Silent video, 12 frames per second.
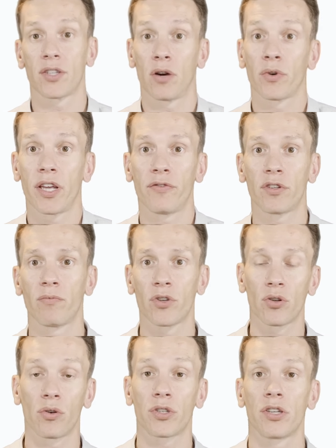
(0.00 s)
And I'll give some
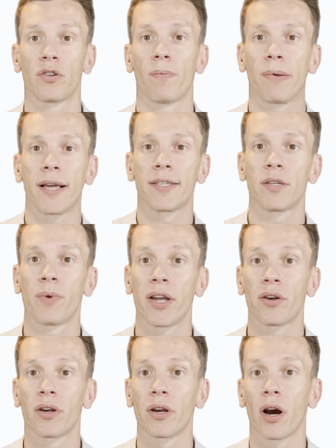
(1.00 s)
resources on places where you
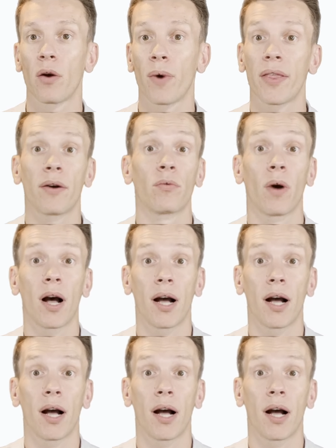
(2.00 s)
can go where they'll